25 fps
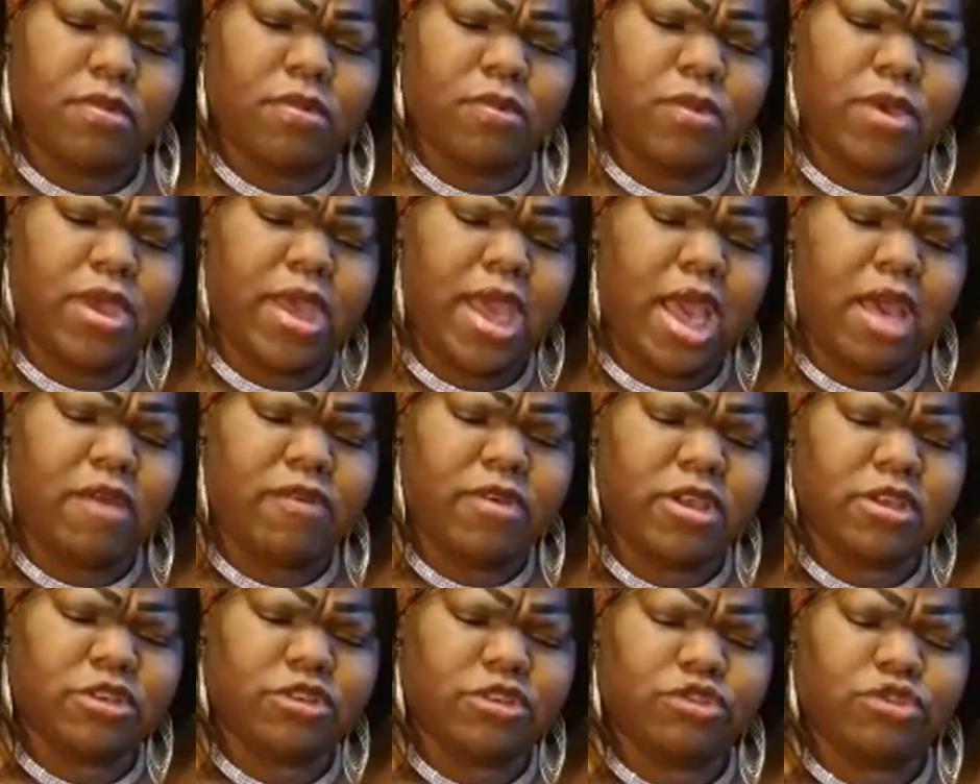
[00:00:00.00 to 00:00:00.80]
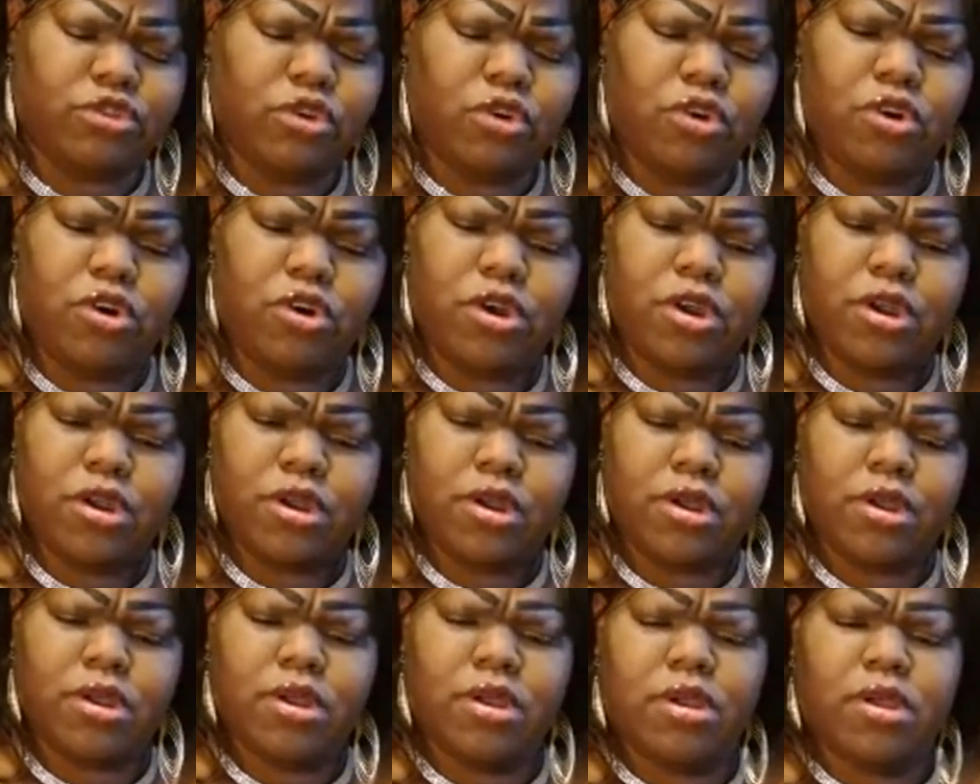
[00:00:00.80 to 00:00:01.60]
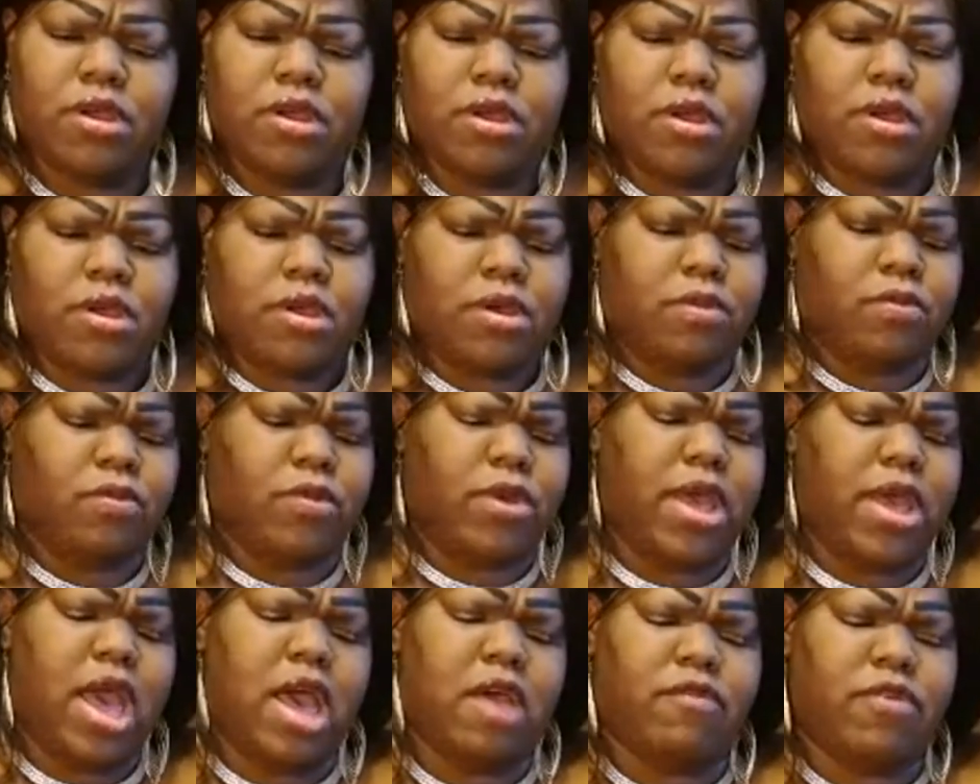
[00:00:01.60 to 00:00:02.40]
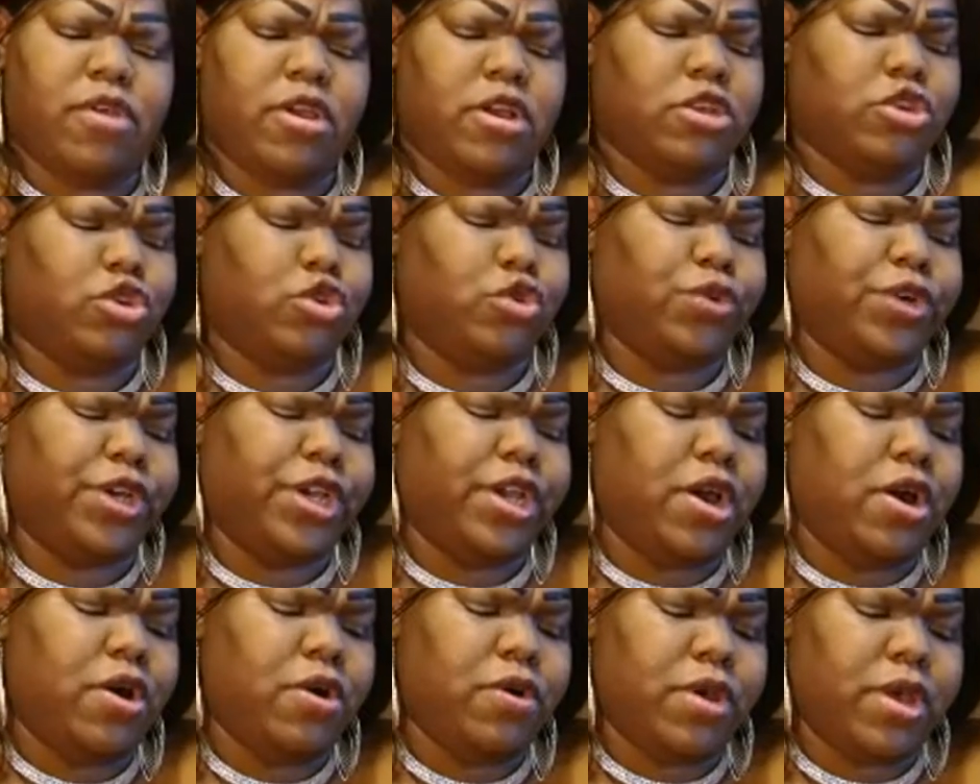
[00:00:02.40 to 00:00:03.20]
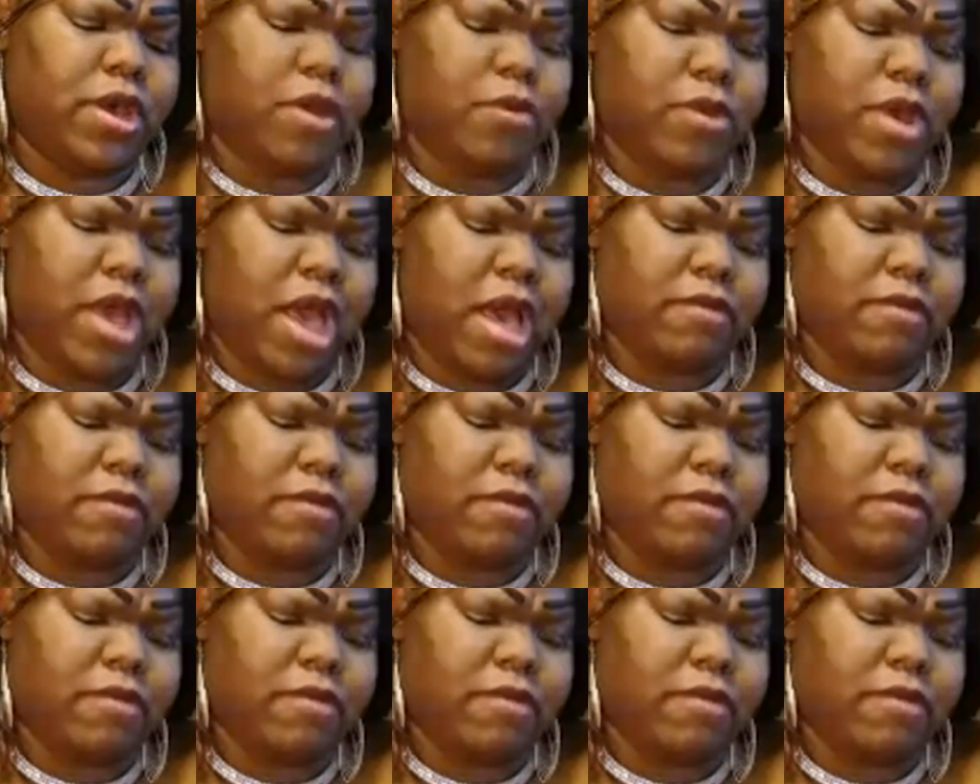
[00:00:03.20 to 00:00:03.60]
We have his store, we have here trio, and we